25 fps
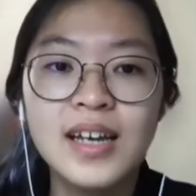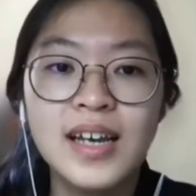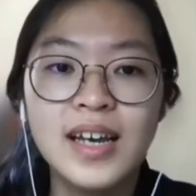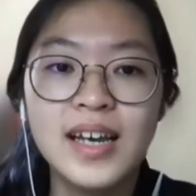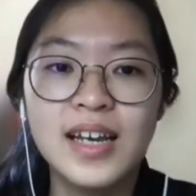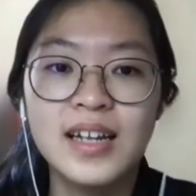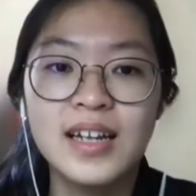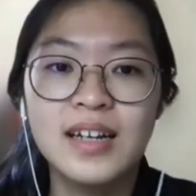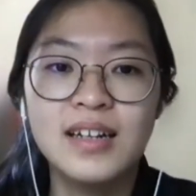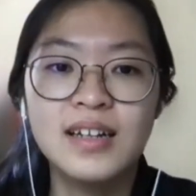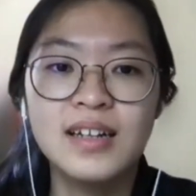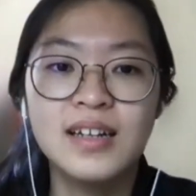
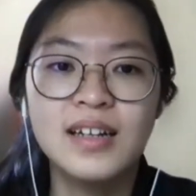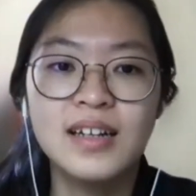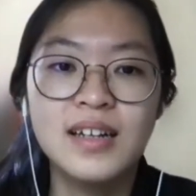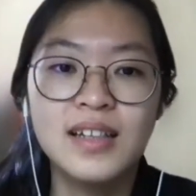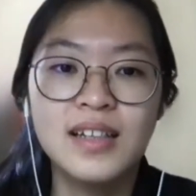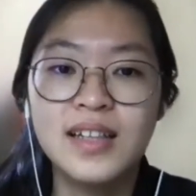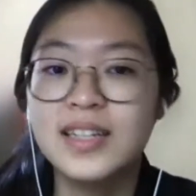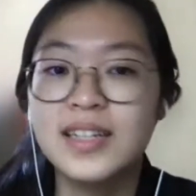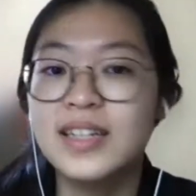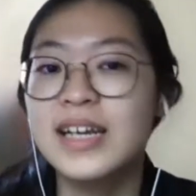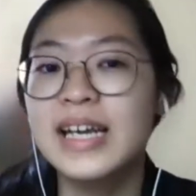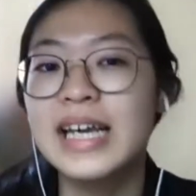And
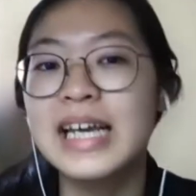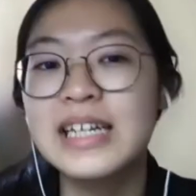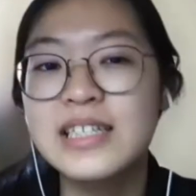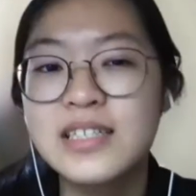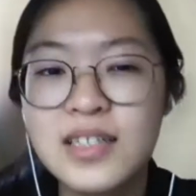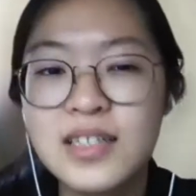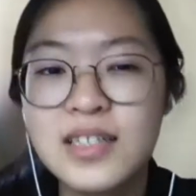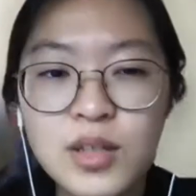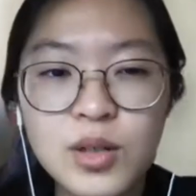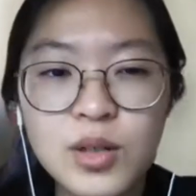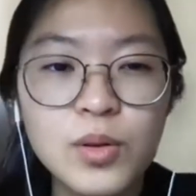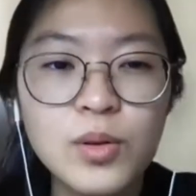like the
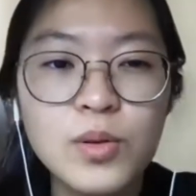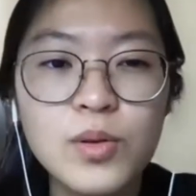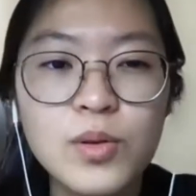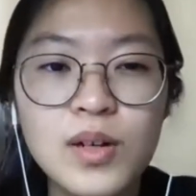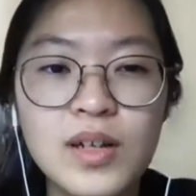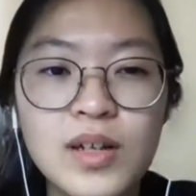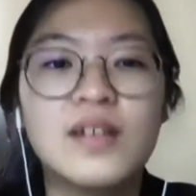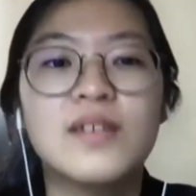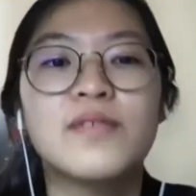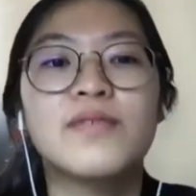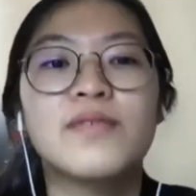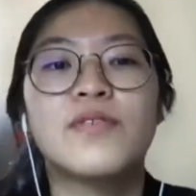Asian toad
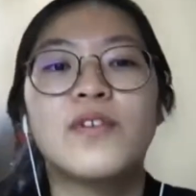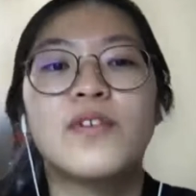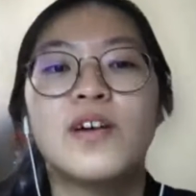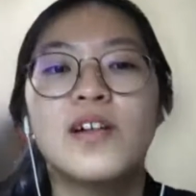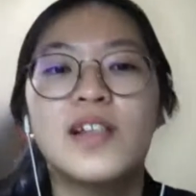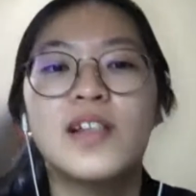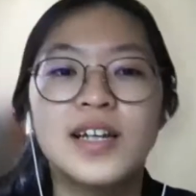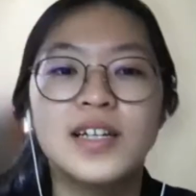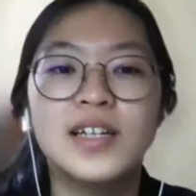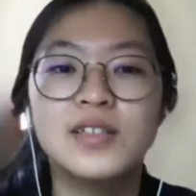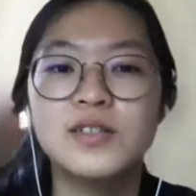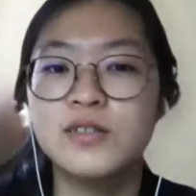and the
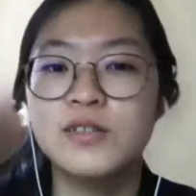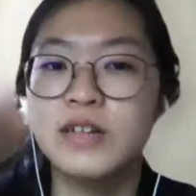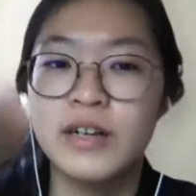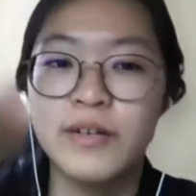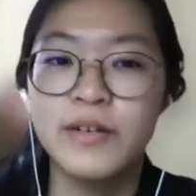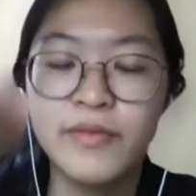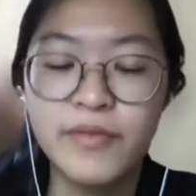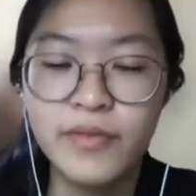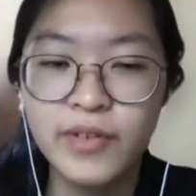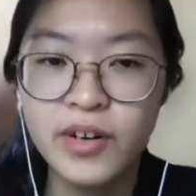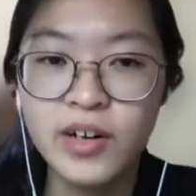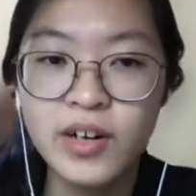four-lined tree
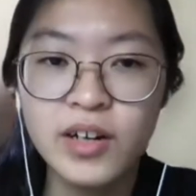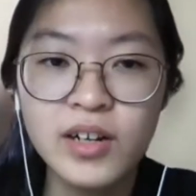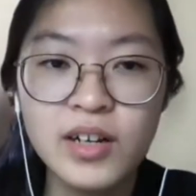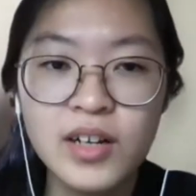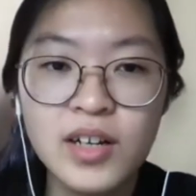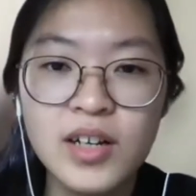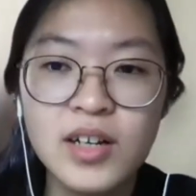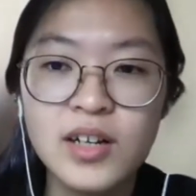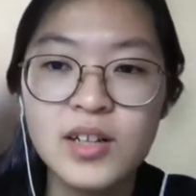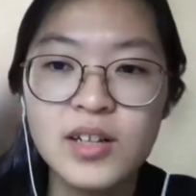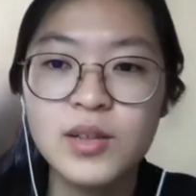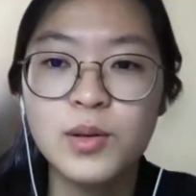frog,
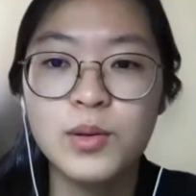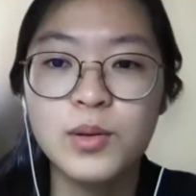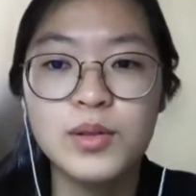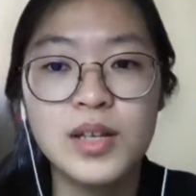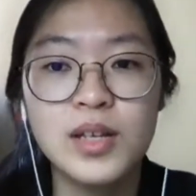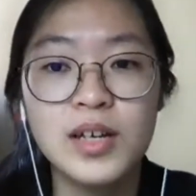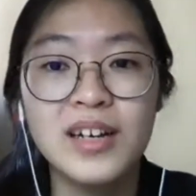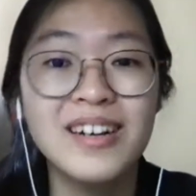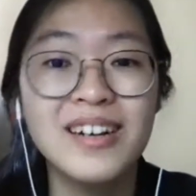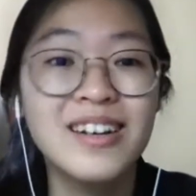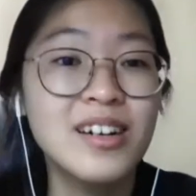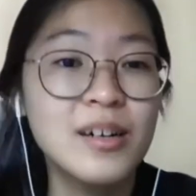those
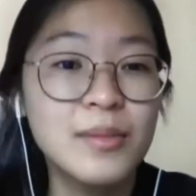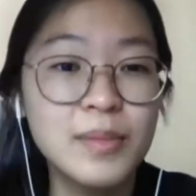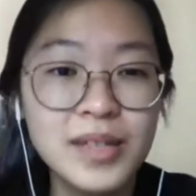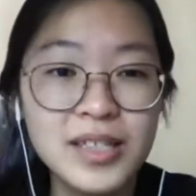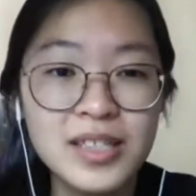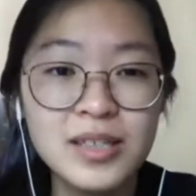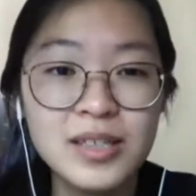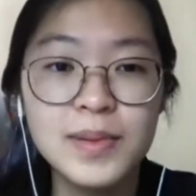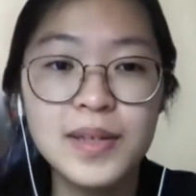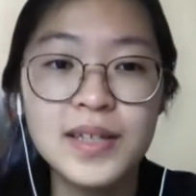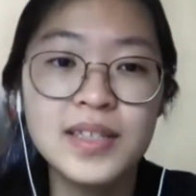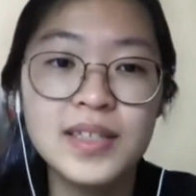are
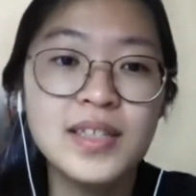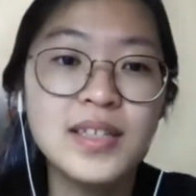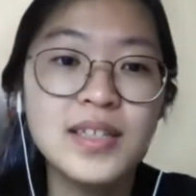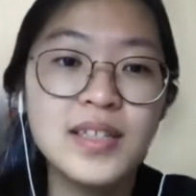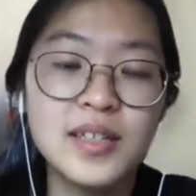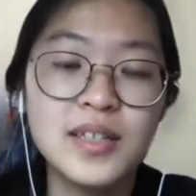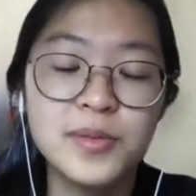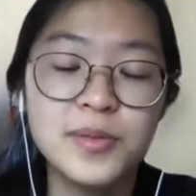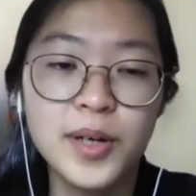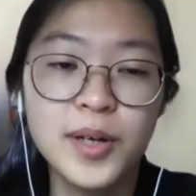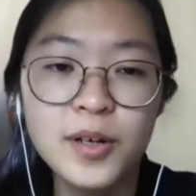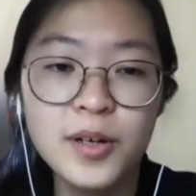urban species
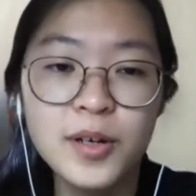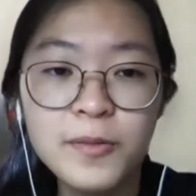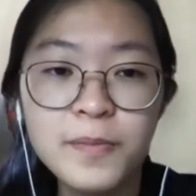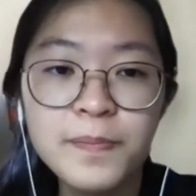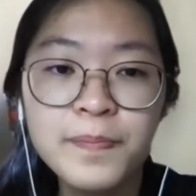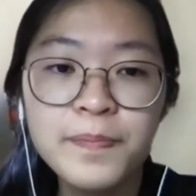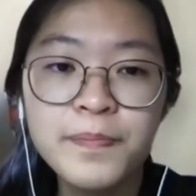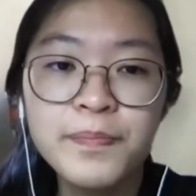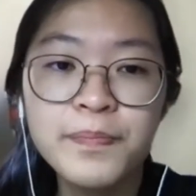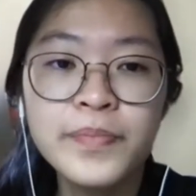as well.